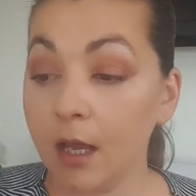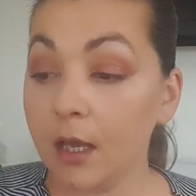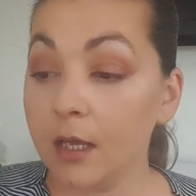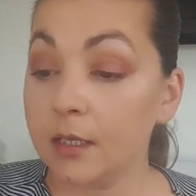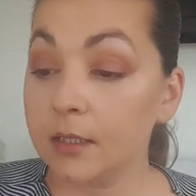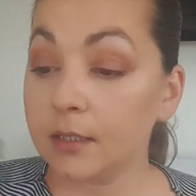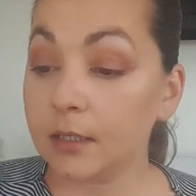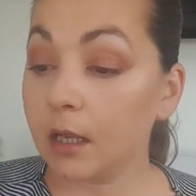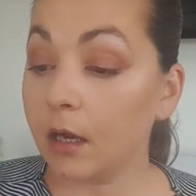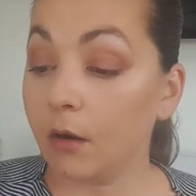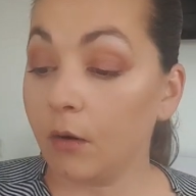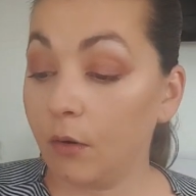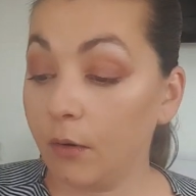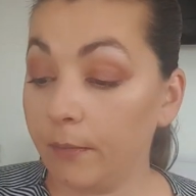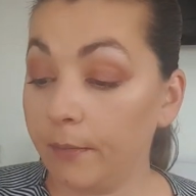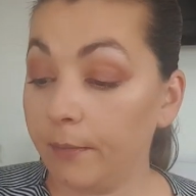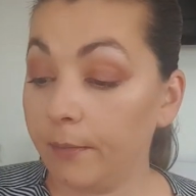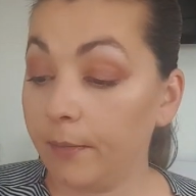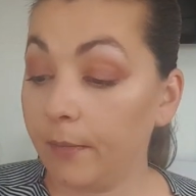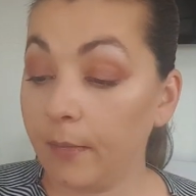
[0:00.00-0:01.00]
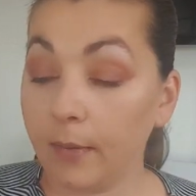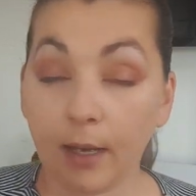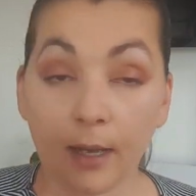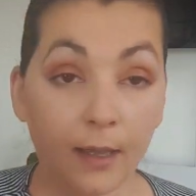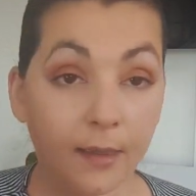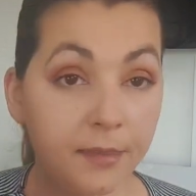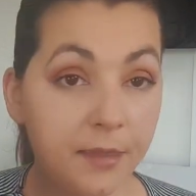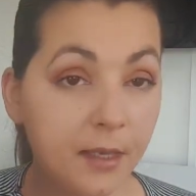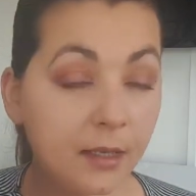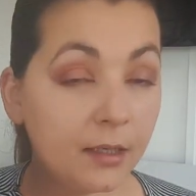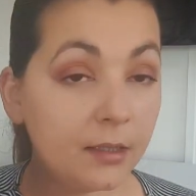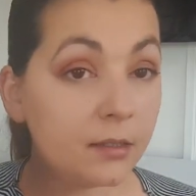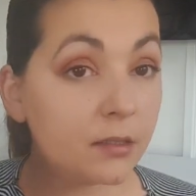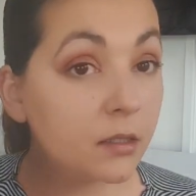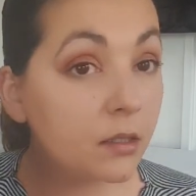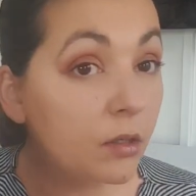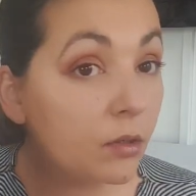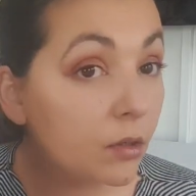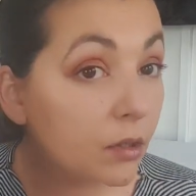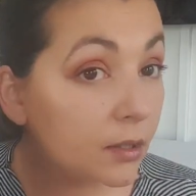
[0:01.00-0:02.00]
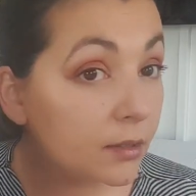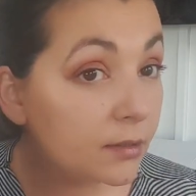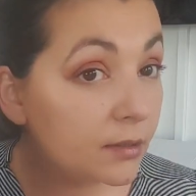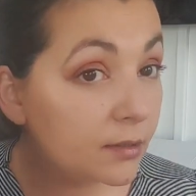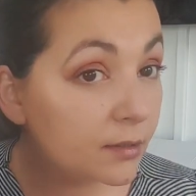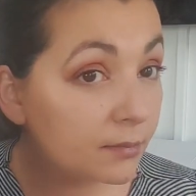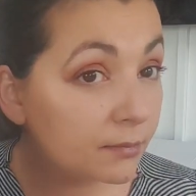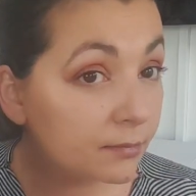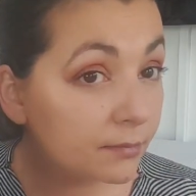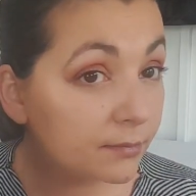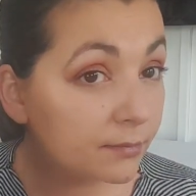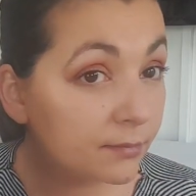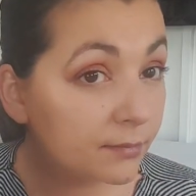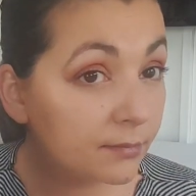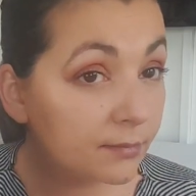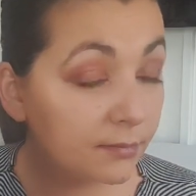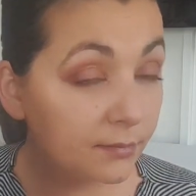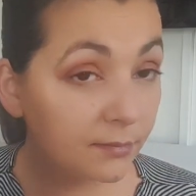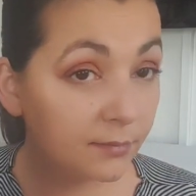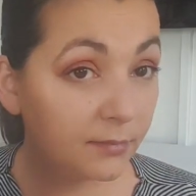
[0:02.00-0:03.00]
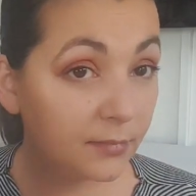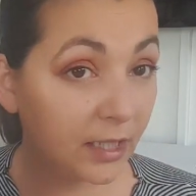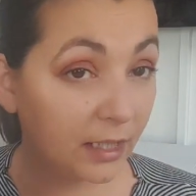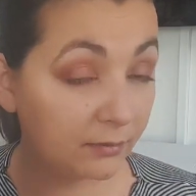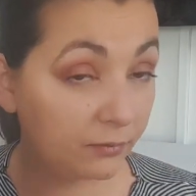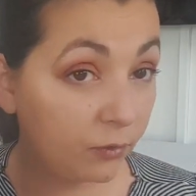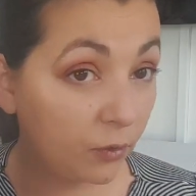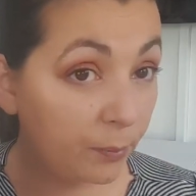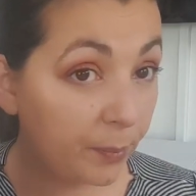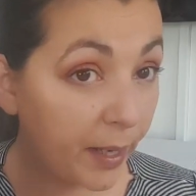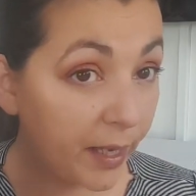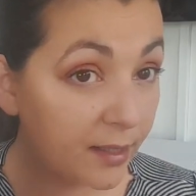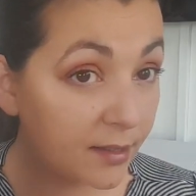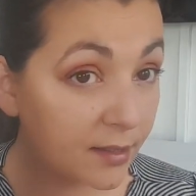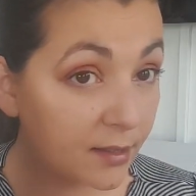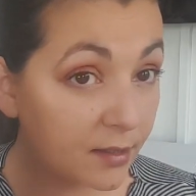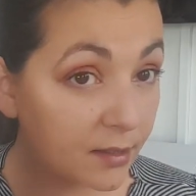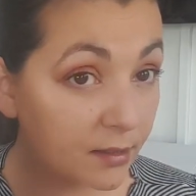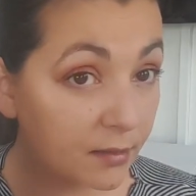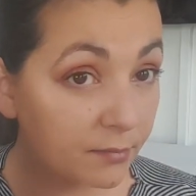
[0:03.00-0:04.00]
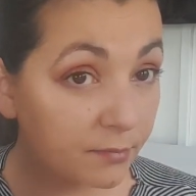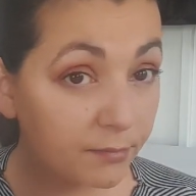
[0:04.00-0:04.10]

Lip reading: So I think it's good, not for pests.